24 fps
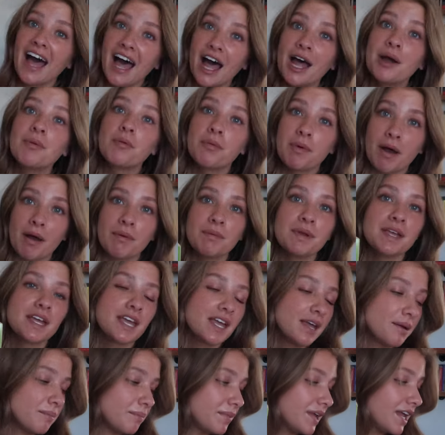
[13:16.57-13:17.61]
I will probably
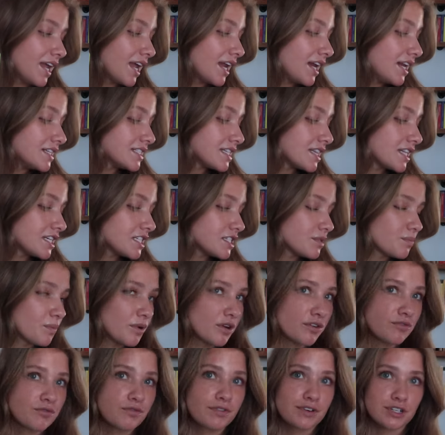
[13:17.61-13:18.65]
be getting to this
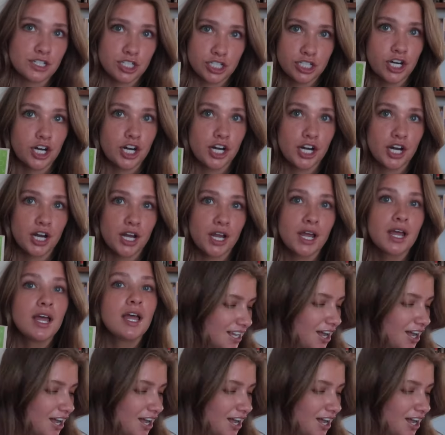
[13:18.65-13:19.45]
one for sure.